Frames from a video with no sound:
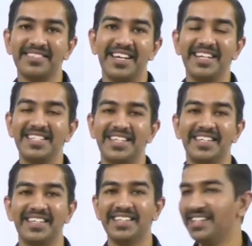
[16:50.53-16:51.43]

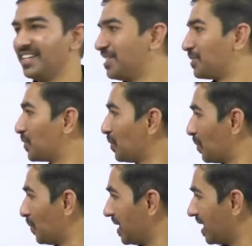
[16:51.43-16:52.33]
Understand?
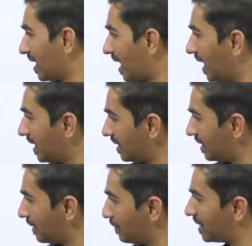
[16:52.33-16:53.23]
So here
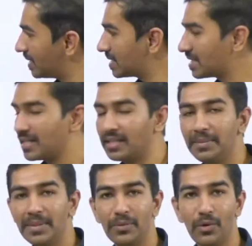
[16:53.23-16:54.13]
identity matrix is
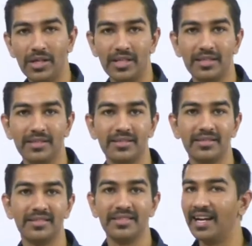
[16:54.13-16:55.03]
nothing but what?
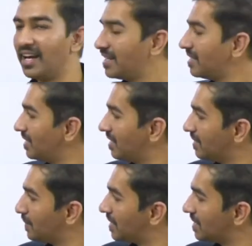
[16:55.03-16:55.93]
Identity
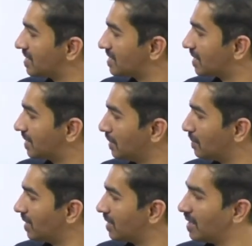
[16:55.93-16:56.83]
matrix is nothing
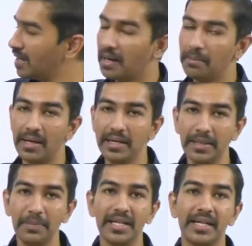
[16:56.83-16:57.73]
but a
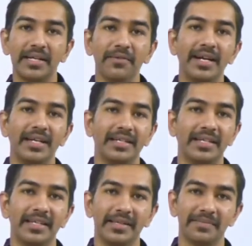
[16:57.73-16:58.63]
multiplicative
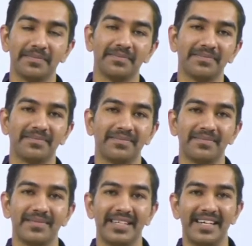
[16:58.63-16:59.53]
identity.
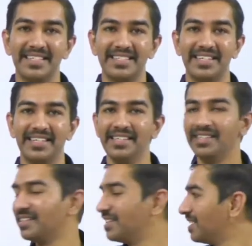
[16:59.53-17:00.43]
Understanding?
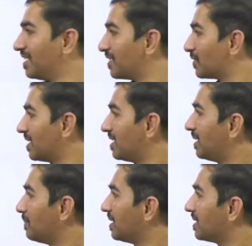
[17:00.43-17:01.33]
So
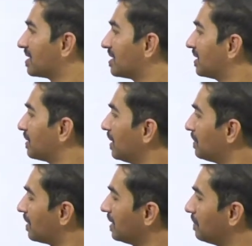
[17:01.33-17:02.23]
identity matrix is nothing
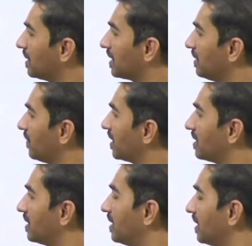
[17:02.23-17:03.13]
but multiplicative
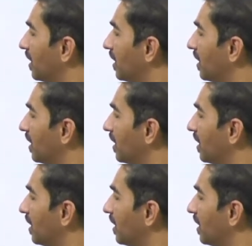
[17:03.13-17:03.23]
identity.